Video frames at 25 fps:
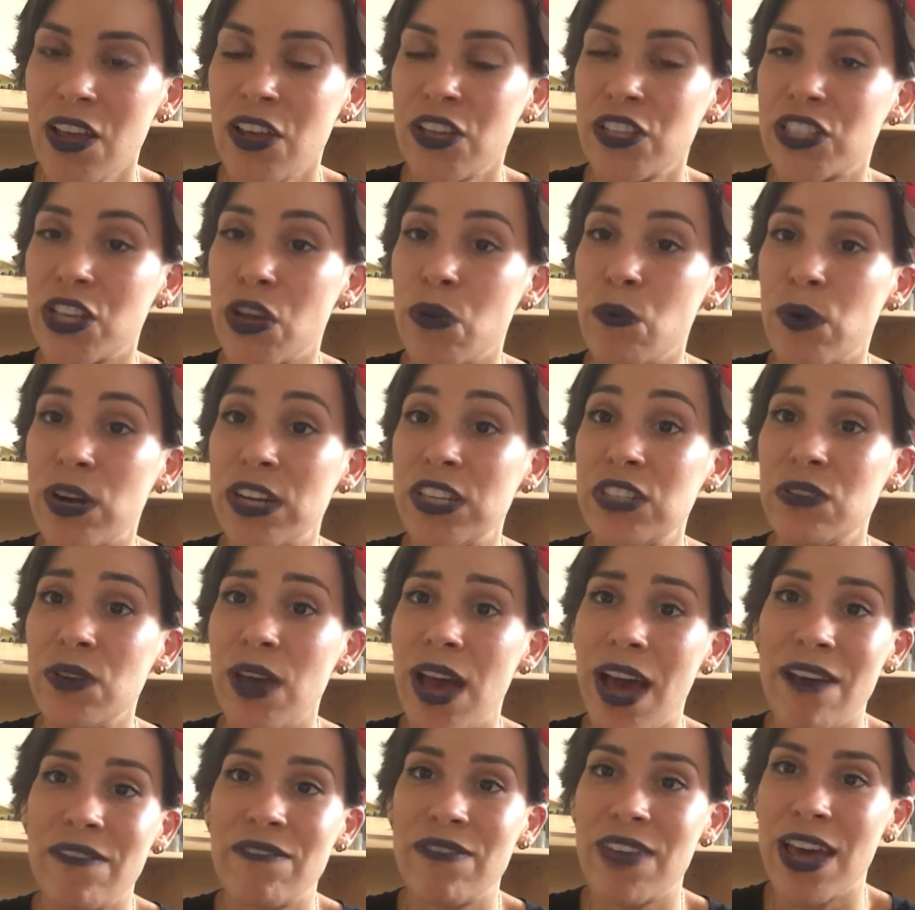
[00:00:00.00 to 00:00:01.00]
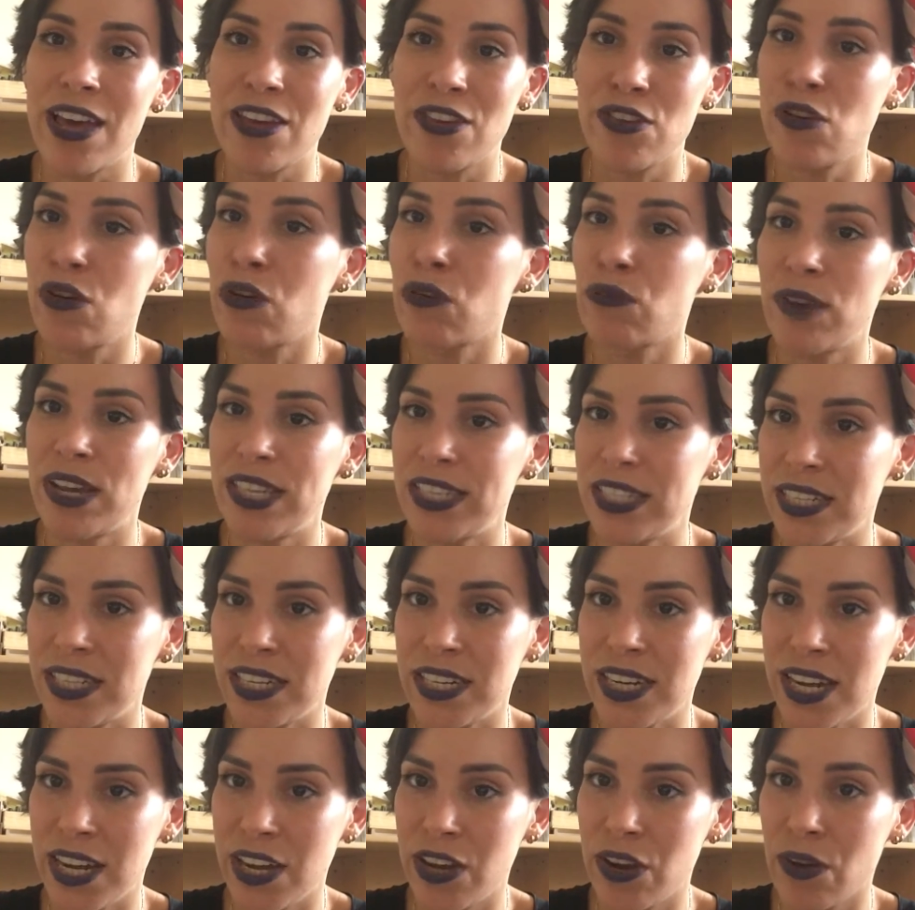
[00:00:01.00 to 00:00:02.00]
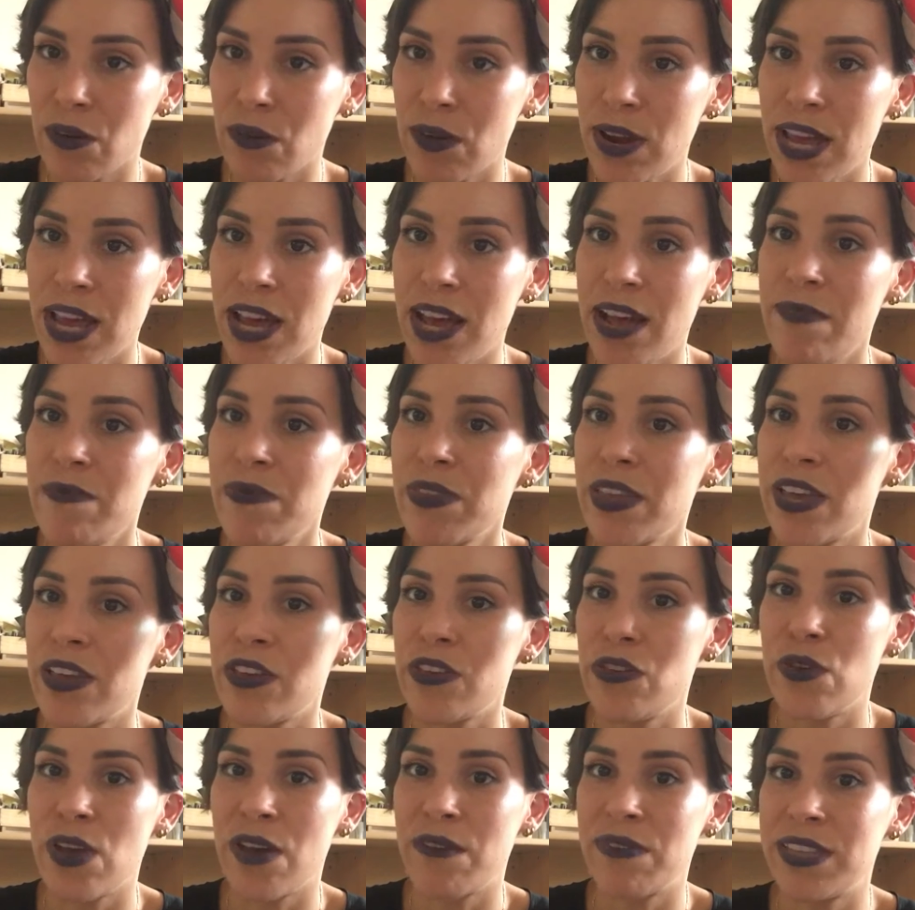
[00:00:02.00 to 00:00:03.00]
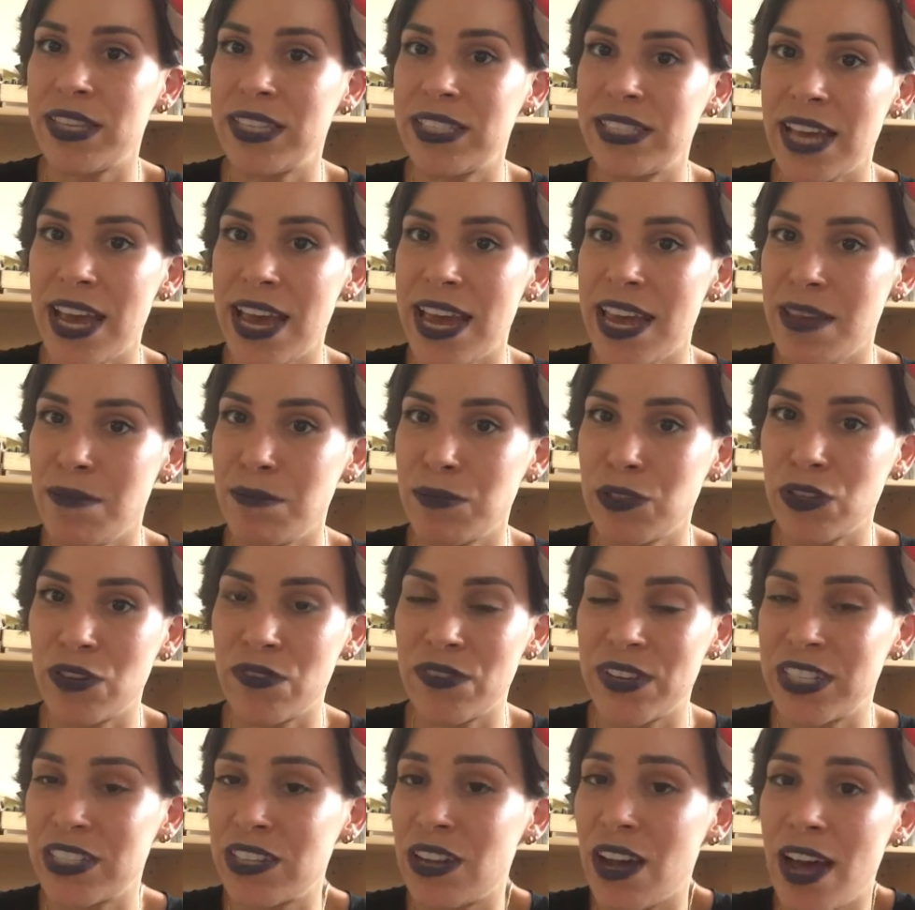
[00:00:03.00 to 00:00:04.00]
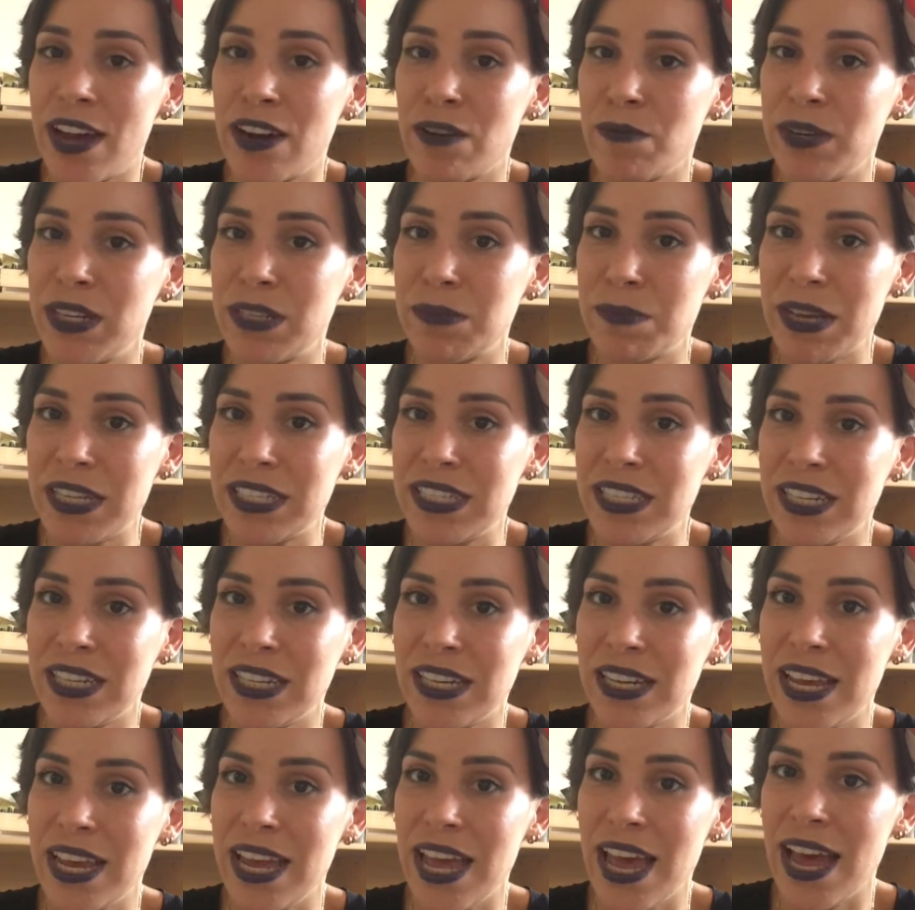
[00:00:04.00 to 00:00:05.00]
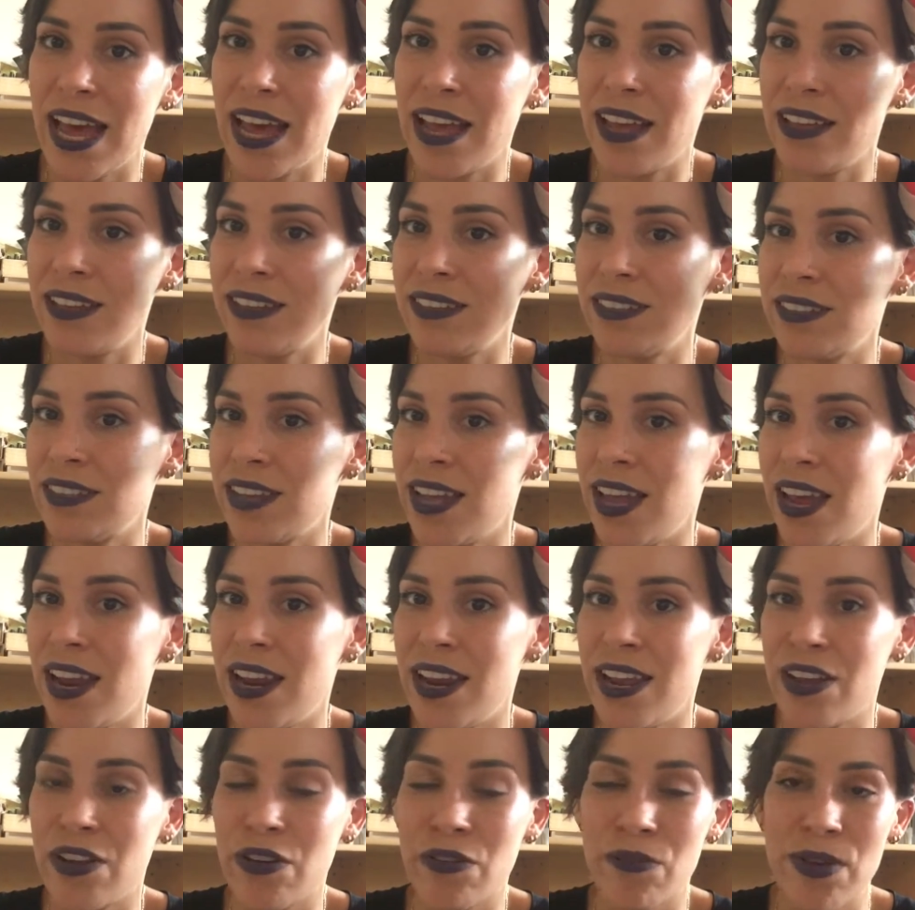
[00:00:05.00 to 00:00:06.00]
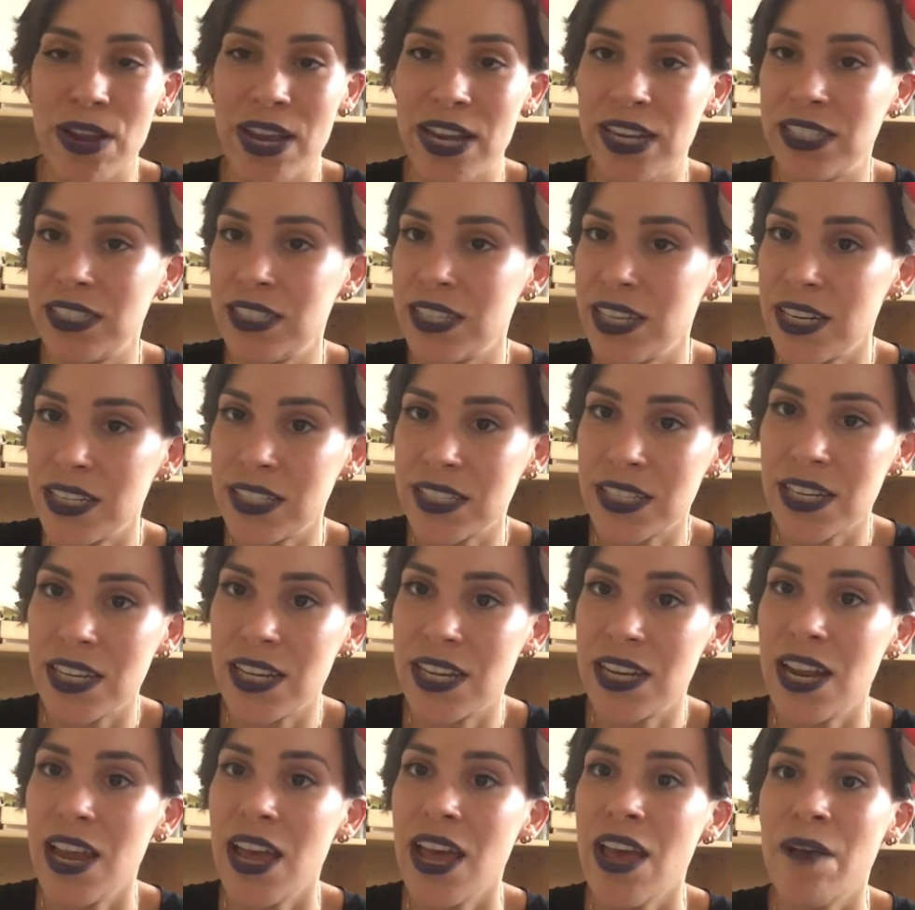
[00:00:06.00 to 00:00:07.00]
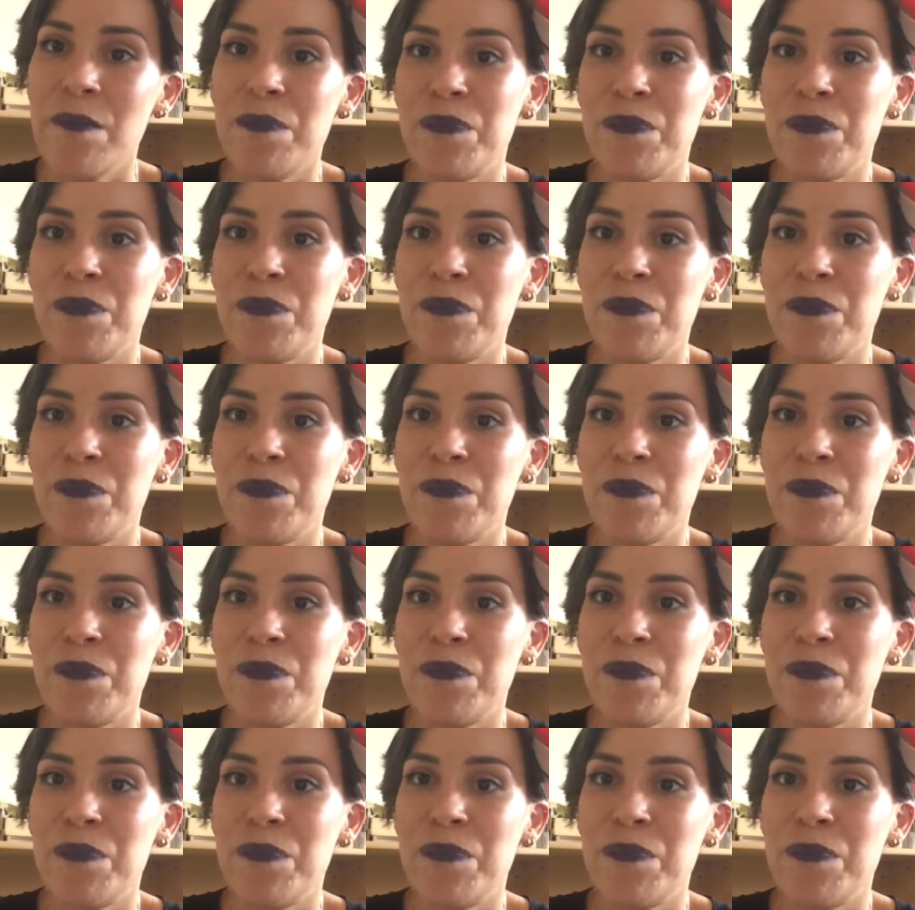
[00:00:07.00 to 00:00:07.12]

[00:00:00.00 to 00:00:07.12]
So once you have that, you're a resident in Korea, you have the same sort of entitlements basically as any Korean citizen.